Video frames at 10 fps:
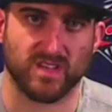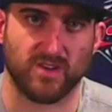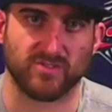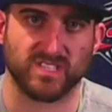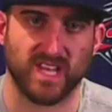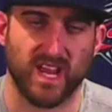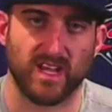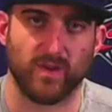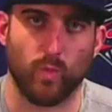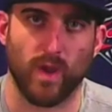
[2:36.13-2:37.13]

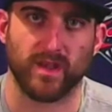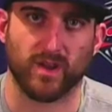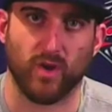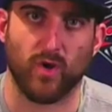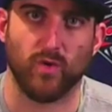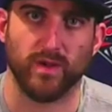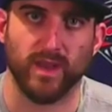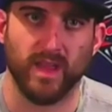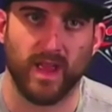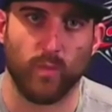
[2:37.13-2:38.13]
understanding when to go and
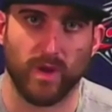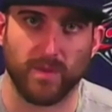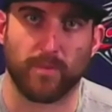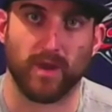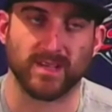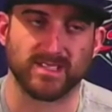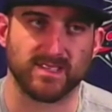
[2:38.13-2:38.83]
when to press.